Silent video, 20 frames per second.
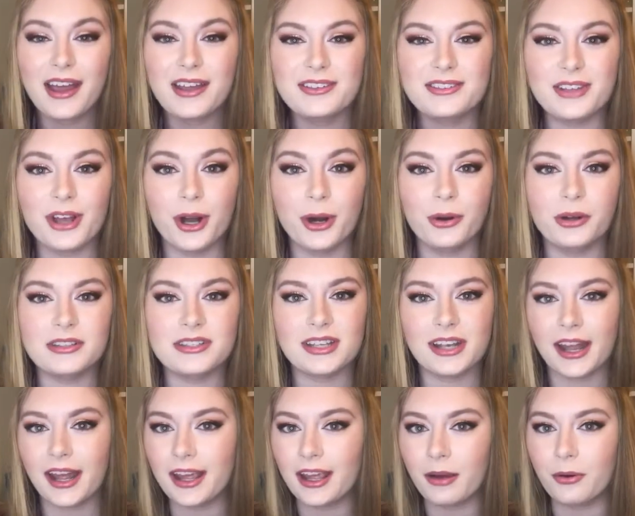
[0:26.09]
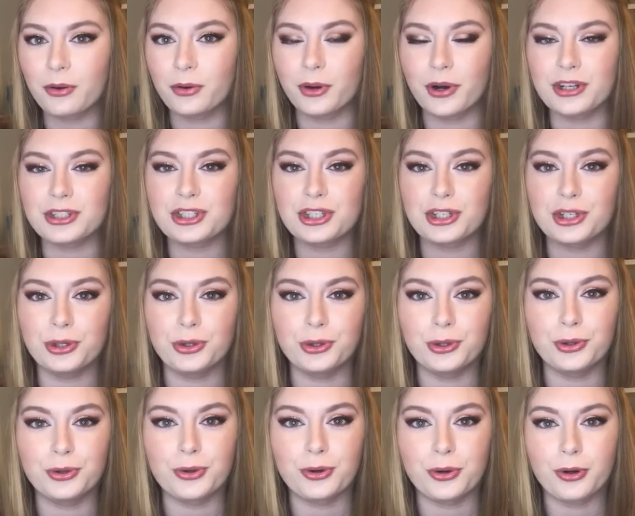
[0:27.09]
So today I'm going
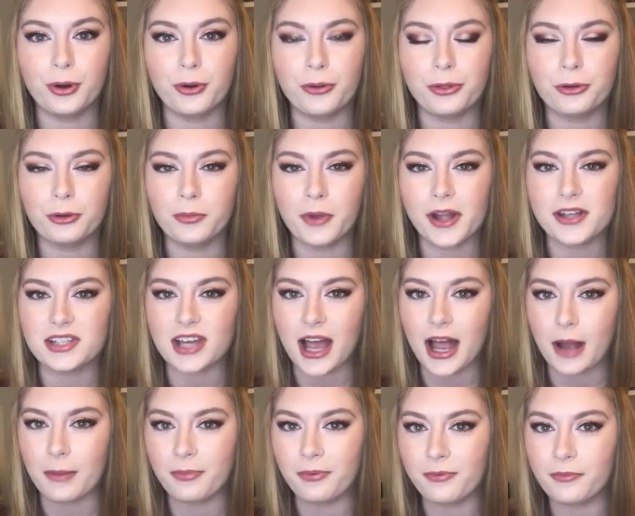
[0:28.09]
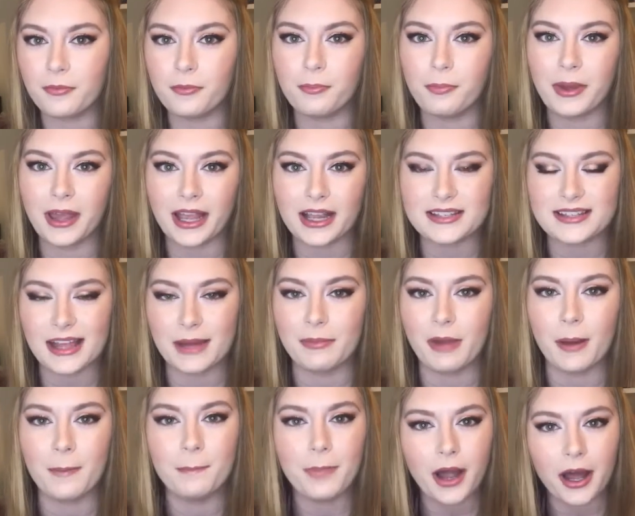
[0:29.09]
to go through my top picks and
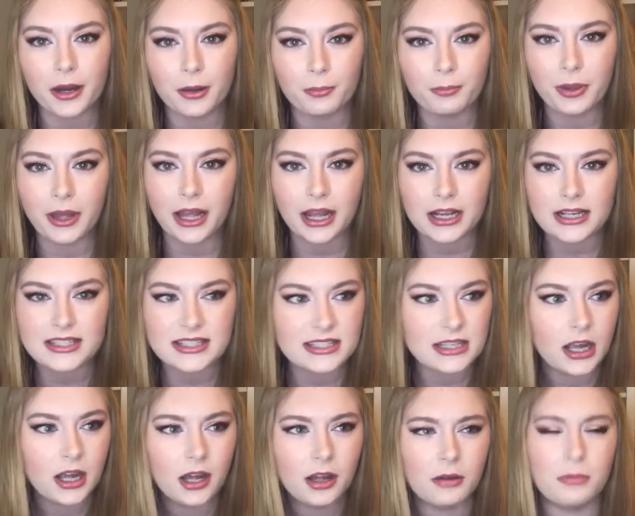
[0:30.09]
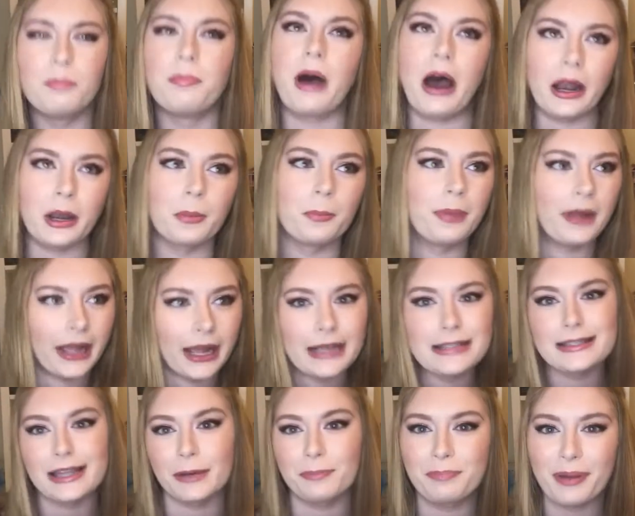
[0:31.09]
my bottom
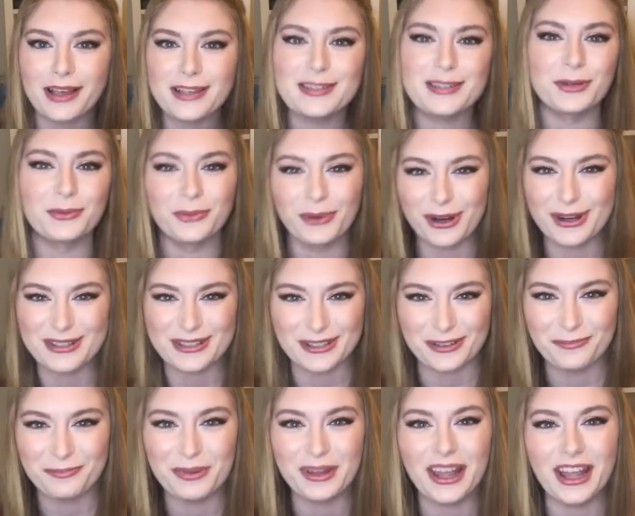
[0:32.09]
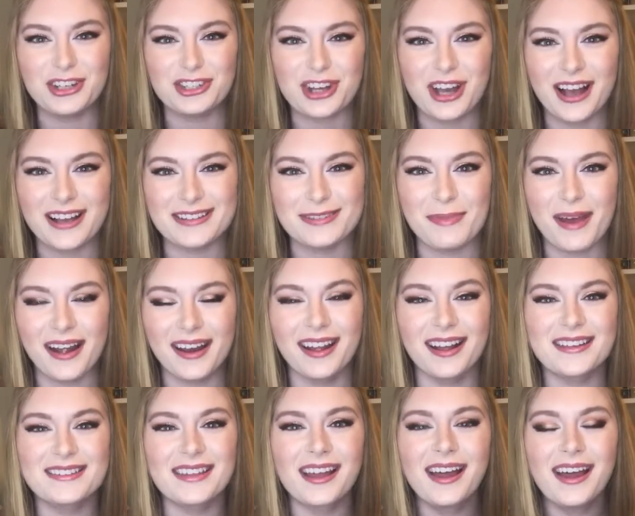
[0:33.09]
picks, like best and worst of BH
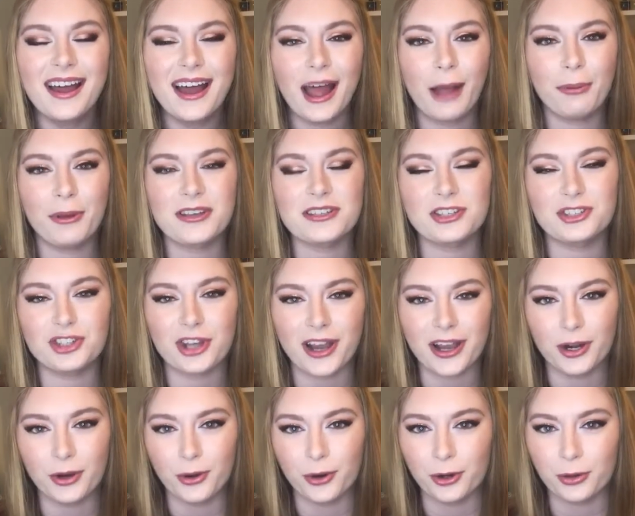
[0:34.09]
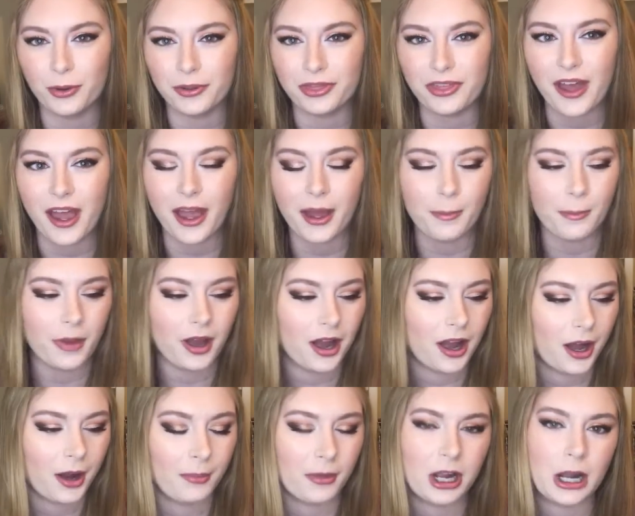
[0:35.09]
Cosmetics. I placed a giant order with them
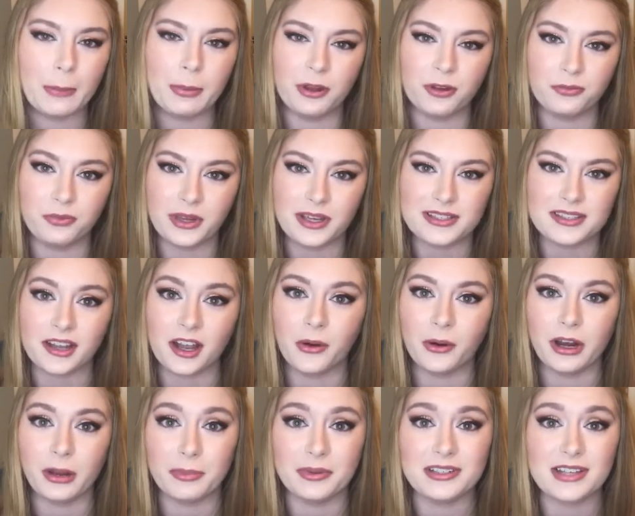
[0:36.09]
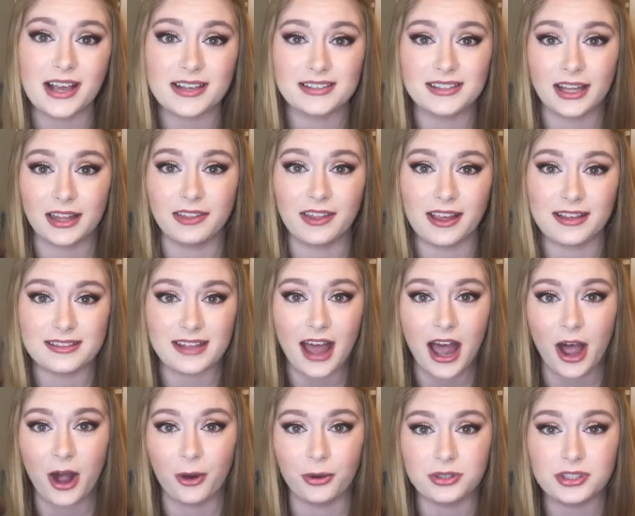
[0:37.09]
a couple of weeks ago, and I've been testing things
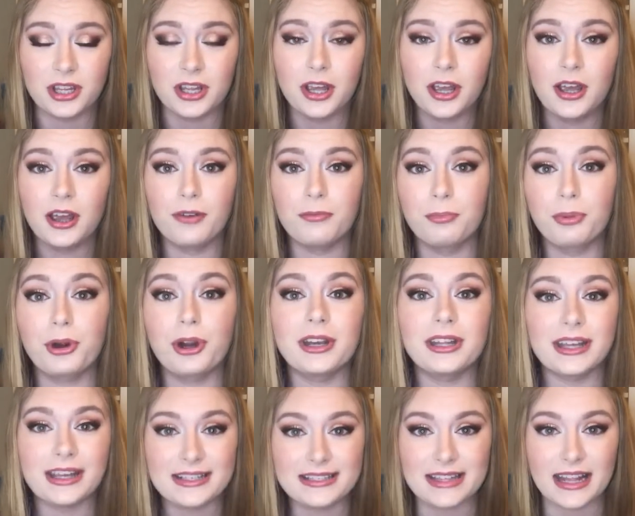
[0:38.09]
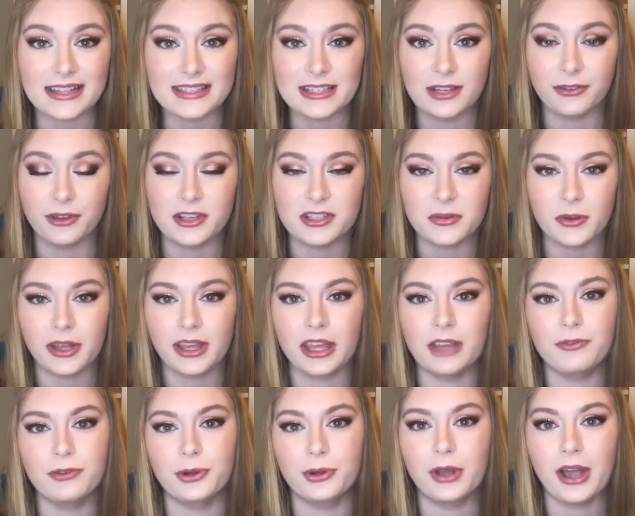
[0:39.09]
out pretty extensively so I can
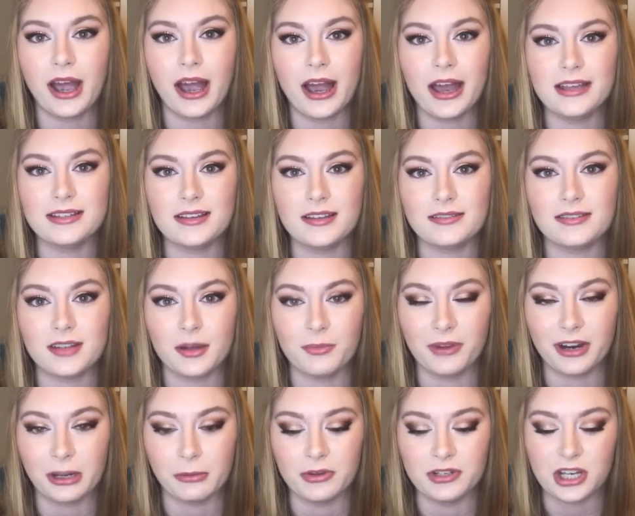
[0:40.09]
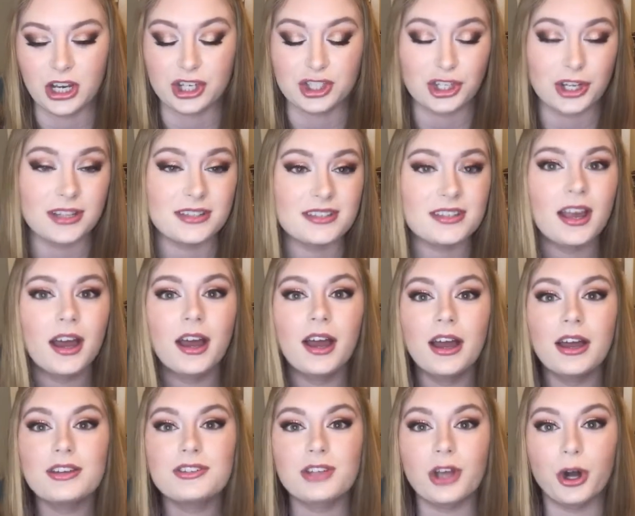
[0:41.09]
give you guys some recommendations.
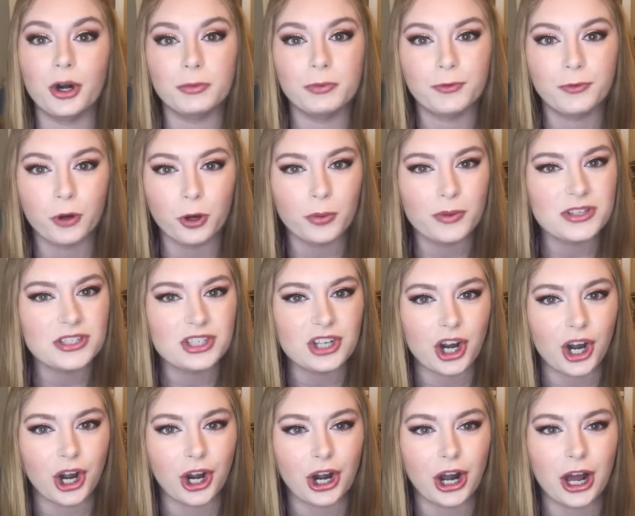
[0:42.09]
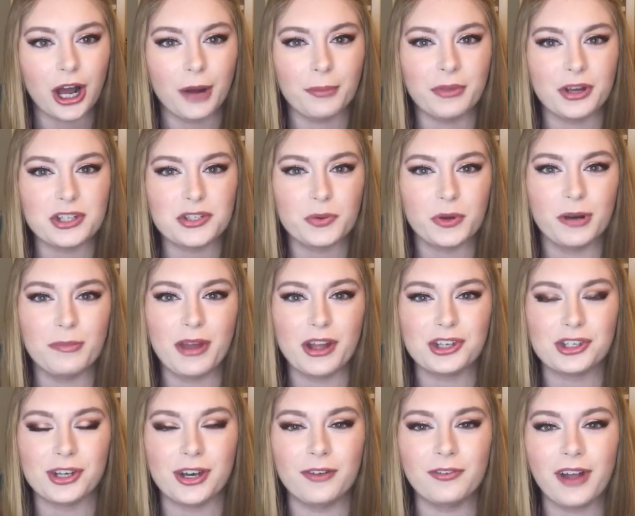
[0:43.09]
So before we start, I just want to
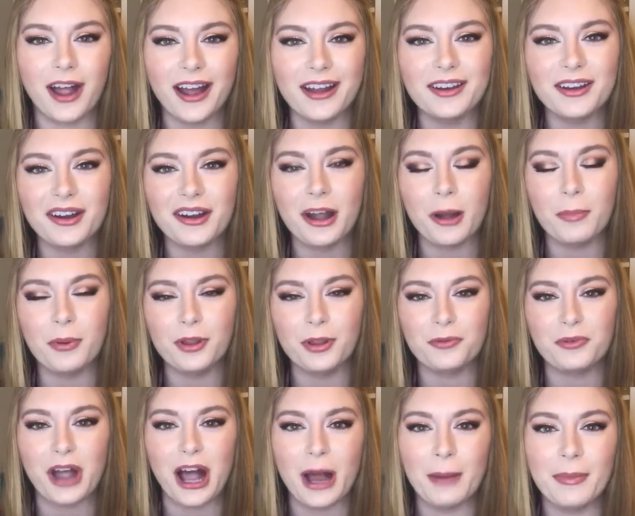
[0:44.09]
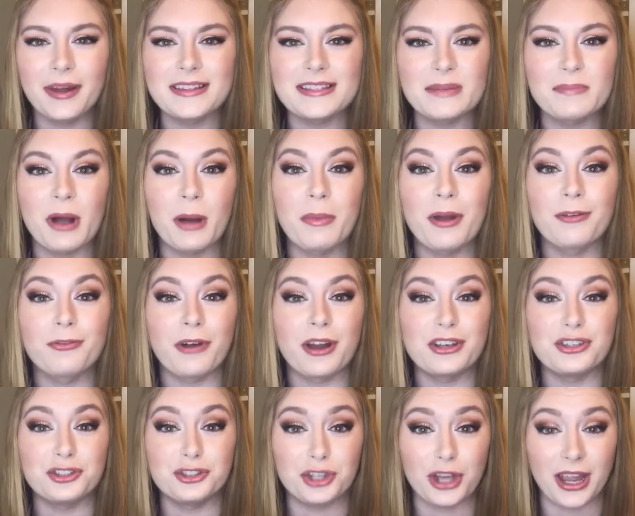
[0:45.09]
mention I've gotten a couple of comments about my
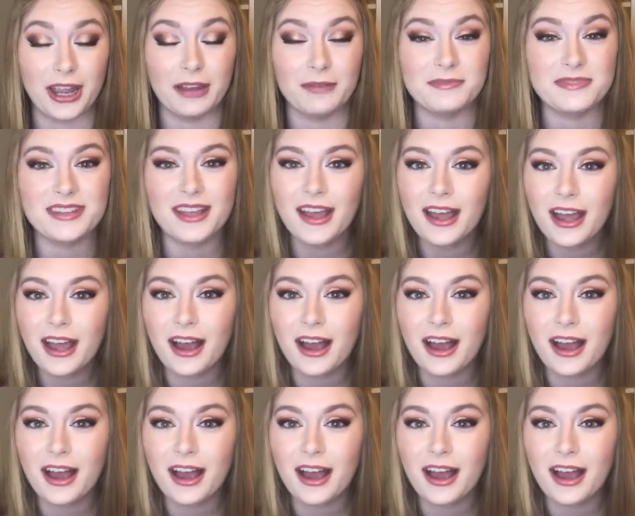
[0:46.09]
friend James.